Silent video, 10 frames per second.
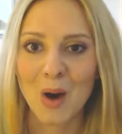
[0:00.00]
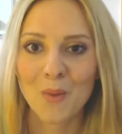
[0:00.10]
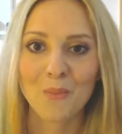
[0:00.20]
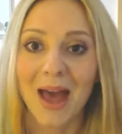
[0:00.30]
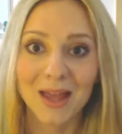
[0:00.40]

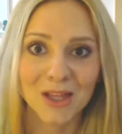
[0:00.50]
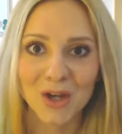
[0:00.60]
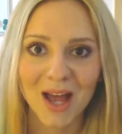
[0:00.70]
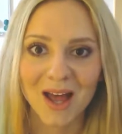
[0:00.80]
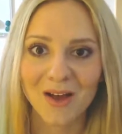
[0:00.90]
bath
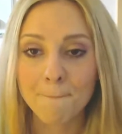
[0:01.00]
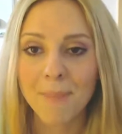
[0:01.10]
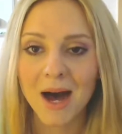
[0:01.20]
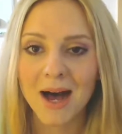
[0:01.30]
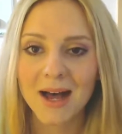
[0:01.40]
you have,
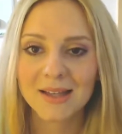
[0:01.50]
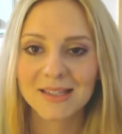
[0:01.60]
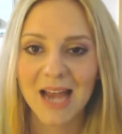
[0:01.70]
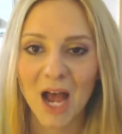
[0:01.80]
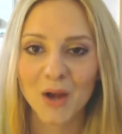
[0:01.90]

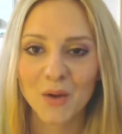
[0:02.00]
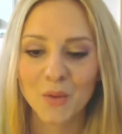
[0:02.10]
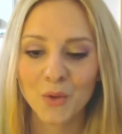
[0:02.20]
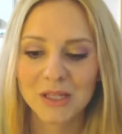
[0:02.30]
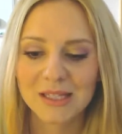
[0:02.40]
but I
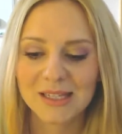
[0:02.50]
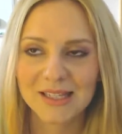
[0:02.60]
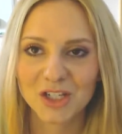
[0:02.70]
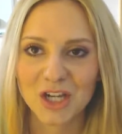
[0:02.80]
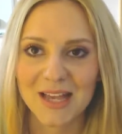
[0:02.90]
would
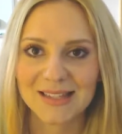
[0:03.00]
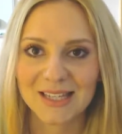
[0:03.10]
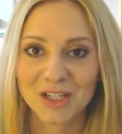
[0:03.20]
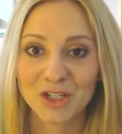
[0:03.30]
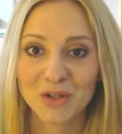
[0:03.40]
suggest
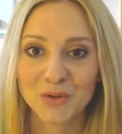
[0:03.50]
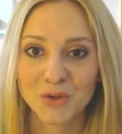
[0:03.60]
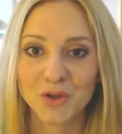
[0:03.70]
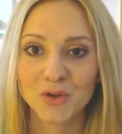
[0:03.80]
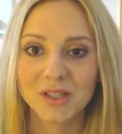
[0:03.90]
that you
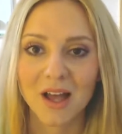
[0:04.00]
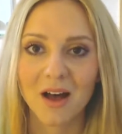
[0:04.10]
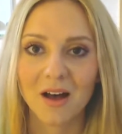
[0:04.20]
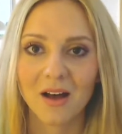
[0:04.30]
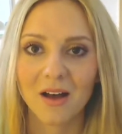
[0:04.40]
use
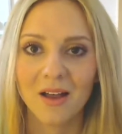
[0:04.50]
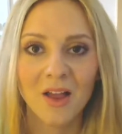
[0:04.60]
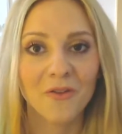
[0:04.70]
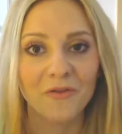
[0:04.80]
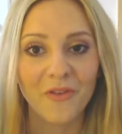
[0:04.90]
a
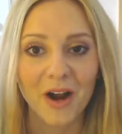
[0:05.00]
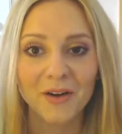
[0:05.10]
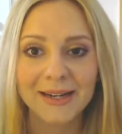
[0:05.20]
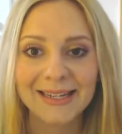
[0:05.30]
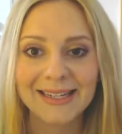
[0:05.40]

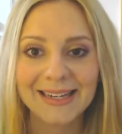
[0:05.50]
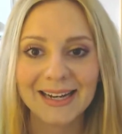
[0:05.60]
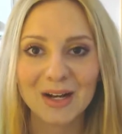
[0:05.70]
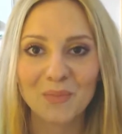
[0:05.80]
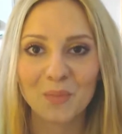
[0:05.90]
very
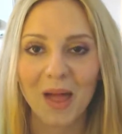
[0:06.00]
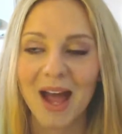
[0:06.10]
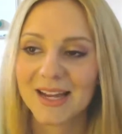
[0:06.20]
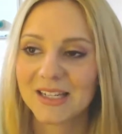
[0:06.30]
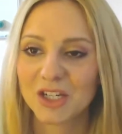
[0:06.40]

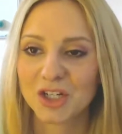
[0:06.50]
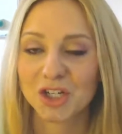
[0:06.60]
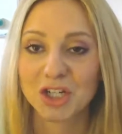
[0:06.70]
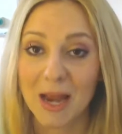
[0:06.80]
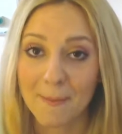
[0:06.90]
high
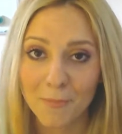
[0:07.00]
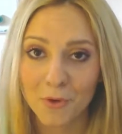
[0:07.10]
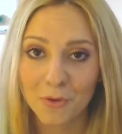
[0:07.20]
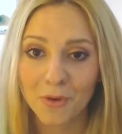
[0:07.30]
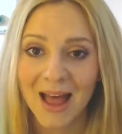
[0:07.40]
condition
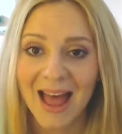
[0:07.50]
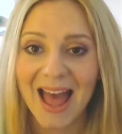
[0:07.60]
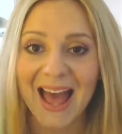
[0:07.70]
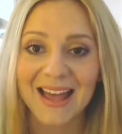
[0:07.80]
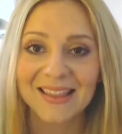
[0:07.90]
shampoo
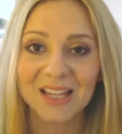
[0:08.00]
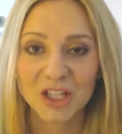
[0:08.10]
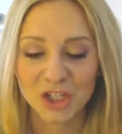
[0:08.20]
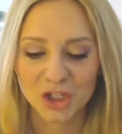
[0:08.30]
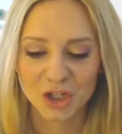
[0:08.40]
and
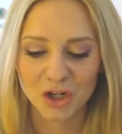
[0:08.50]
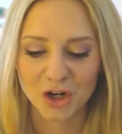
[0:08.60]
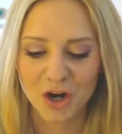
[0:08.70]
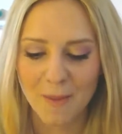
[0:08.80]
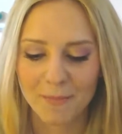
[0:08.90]

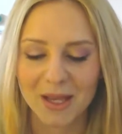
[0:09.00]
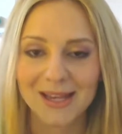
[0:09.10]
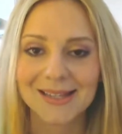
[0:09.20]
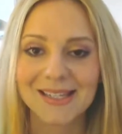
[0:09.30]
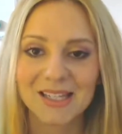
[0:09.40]
conditioner,
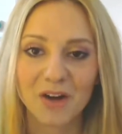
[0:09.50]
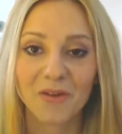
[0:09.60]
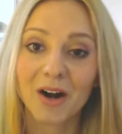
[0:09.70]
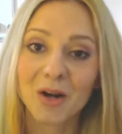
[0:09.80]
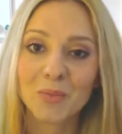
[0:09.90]
because these are
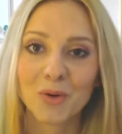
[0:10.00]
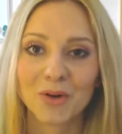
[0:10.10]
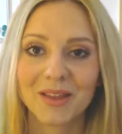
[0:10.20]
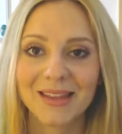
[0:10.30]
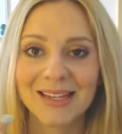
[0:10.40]
very
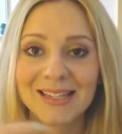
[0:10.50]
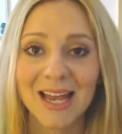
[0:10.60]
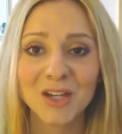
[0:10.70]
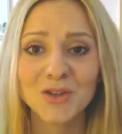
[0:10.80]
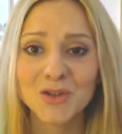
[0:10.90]
important things,
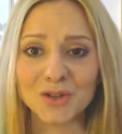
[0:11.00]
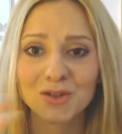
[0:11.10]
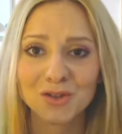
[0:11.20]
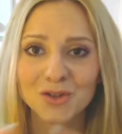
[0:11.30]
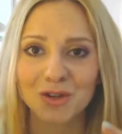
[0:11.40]
and you
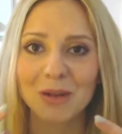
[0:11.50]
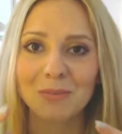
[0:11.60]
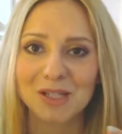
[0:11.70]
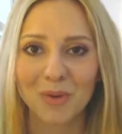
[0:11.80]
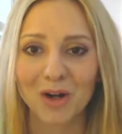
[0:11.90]
shouldn't
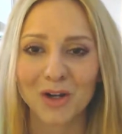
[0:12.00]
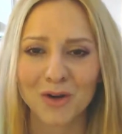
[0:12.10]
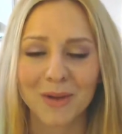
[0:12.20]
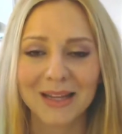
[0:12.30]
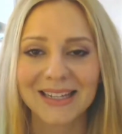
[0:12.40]
be sparing
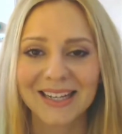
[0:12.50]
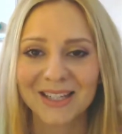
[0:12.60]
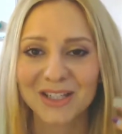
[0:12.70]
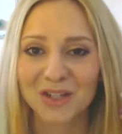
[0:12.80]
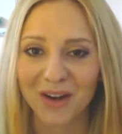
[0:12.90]
your money
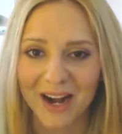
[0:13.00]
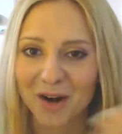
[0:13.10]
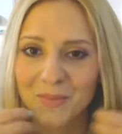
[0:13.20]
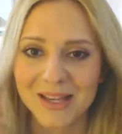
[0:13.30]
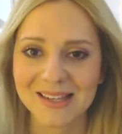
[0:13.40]
on your
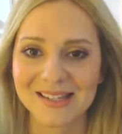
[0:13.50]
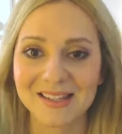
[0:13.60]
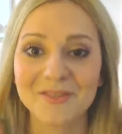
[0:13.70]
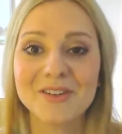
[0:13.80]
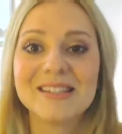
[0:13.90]
hair,
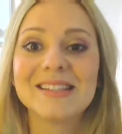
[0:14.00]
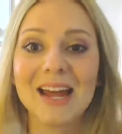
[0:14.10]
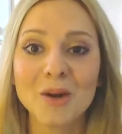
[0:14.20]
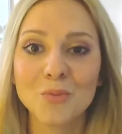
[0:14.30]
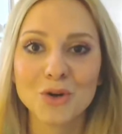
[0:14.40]
because if it's
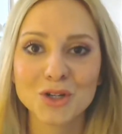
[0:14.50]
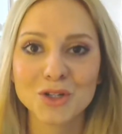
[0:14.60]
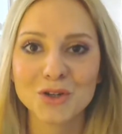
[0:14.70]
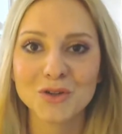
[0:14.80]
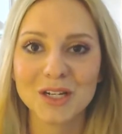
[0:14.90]
that
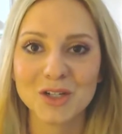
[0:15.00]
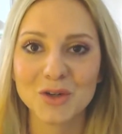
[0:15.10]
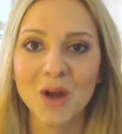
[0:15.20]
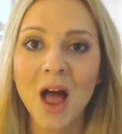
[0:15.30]
important to you that you